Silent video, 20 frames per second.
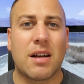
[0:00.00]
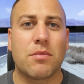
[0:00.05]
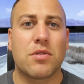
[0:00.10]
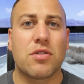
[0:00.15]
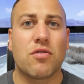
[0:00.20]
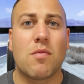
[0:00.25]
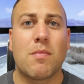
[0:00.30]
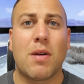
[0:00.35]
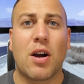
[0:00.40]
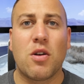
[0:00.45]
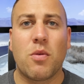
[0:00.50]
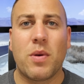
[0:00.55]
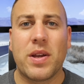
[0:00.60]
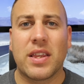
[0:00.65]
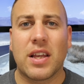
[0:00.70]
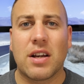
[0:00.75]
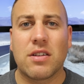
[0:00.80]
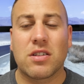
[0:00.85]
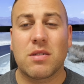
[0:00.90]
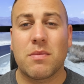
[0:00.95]
up to remote
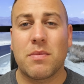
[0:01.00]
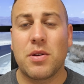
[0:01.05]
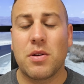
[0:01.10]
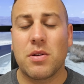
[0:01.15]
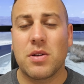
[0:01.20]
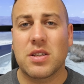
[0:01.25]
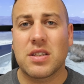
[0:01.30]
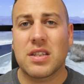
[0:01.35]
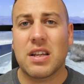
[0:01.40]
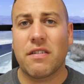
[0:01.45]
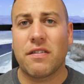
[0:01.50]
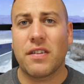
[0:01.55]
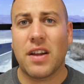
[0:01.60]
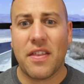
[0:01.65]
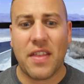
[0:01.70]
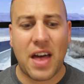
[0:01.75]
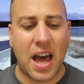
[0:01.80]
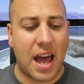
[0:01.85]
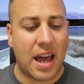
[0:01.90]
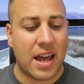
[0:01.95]
Windows computers, stuff
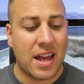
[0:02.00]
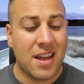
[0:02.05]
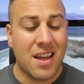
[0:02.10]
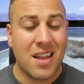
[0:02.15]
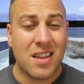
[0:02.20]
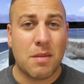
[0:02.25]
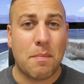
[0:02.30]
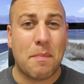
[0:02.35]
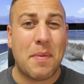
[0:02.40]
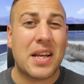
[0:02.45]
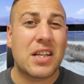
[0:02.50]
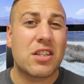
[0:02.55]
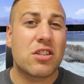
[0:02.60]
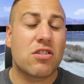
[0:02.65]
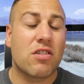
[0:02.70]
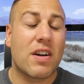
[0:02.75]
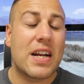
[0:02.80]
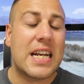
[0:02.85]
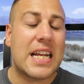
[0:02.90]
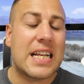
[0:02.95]
like that, the bigger
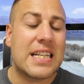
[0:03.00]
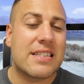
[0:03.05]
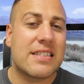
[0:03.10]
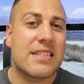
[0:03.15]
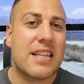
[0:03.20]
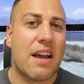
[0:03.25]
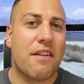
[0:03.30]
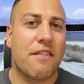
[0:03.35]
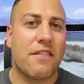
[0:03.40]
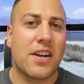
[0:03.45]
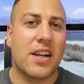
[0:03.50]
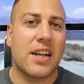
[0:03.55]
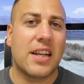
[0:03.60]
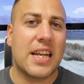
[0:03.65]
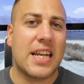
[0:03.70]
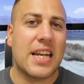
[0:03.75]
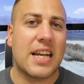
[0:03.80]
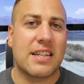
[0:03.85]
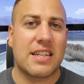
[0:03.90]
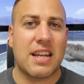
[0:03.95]
screen is
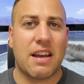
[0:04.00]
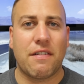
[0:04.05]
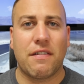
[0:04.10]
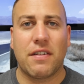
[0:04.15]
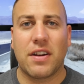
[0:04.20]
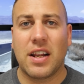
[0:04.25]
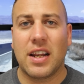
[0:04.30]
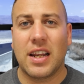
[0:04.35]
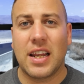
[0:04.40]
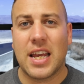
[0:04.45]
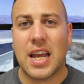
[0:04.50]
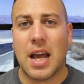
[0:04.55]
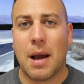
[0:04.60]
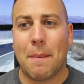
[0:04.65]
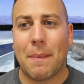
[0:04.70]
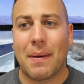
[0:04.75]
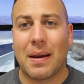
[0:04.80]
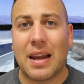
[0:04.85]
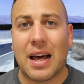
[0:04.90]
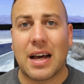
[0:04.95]
definitely a
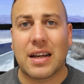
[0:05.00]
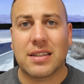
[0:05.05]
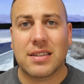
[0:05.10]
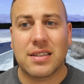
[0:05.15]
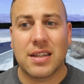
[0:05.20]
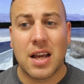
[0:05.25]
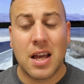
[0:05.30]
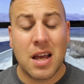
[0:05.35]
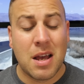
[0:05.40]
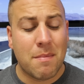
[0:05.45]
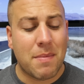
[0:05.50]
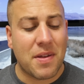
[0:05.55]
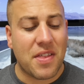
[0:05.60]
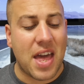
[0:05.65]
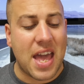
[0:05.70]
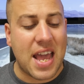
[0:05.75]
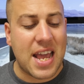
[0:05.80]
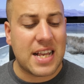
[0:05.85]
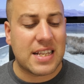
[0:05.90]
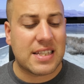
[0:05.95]
plus. But
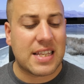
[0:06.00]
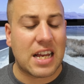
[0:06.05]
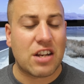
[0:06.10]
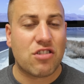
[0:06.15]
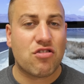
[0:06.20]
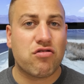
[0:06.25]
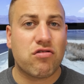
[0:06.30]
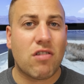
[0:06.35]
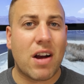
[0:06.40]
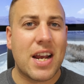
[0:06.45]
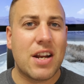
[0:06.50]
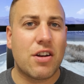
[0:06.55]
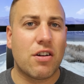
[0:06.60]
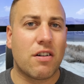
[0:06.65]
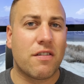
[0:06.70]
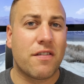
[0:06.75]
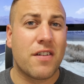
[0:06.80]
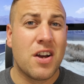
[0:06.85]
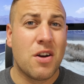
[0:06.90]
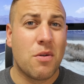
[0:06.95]
there is that
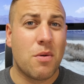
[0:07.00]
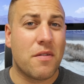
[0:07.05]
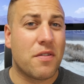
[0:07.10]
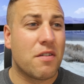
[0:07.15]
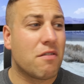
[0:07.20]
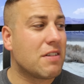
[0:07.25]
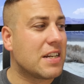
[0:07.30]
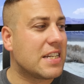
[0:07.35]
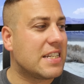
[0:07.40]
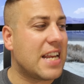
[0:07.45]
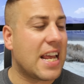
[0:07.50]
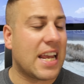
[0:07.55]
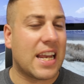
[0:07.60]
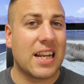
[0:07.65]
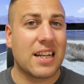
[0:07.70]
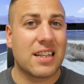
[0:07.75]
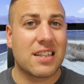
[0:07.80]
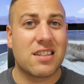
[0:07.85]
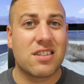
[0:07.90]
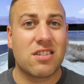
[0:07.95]
trade-off with the
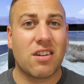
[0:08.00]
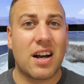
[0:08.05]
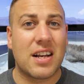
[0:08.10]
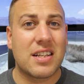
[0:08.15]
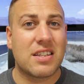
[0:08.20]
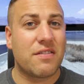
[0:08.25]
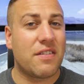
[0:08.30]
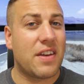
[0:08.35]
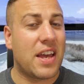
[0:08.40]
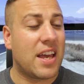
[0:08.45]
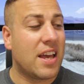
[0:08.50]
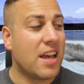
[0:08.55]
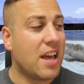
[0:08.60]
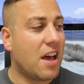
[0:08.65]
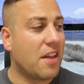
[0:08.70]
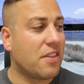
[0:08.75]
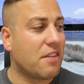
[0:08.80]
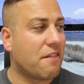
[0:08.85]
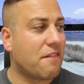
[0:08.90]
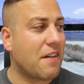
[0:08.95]
ridiculous size of it
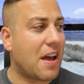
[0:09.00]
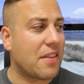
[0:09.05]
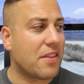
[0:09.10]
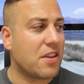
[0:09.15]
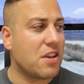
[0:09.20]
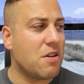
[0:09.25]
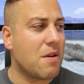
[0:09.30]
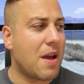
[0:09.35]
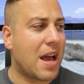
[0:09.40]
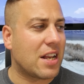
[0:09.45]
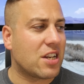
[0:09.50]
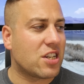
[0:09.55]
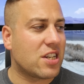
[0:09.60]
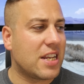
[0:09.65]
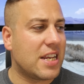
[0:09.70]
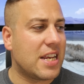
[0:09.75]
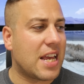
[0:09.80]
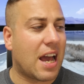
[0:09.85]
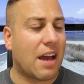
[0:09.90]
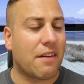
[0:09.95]
and the fact that you
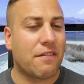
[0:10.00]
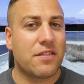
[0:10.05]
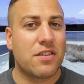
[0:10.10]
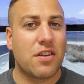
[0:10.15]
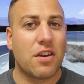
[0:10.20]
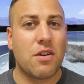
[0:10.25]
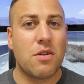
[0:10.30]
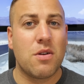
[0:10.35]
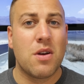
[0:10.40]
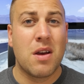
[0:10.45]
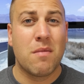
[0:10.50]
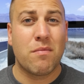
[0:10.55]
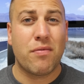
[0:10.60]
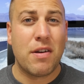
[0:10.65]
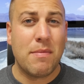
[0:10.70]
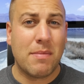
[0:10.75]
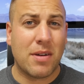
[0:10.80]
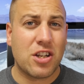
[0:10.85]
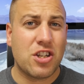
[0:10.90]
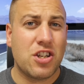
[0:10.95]
actually have to
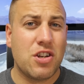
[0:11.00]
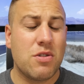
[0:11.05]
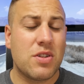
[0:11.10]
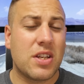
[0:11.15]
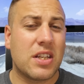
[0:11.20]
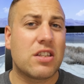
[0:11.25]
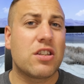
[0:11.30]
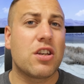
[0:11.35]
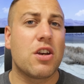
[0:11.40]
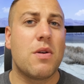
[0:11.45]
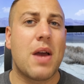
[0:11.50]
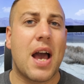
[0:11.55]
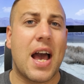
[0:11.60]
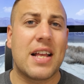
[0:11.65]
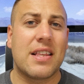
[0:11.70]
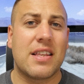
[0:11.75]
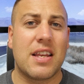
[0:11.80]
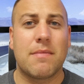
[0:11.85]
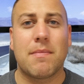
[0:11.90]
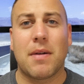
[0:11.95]
pretty much use it
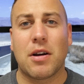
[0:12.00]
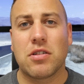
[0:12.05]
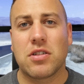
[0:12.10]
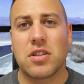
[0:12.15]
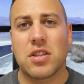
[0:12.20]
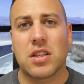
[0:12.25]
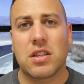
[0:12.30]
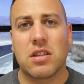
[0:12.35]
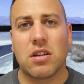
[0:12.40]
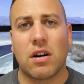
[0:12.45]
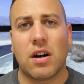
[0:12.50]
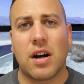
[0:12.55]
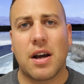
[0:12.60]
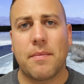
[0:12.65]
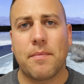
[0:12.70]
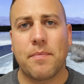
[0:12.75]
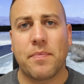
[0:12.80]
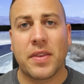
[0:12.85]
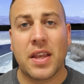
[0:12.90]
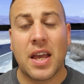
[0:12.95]
two-handed most of the
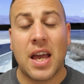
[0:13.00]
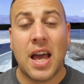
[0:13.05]
time.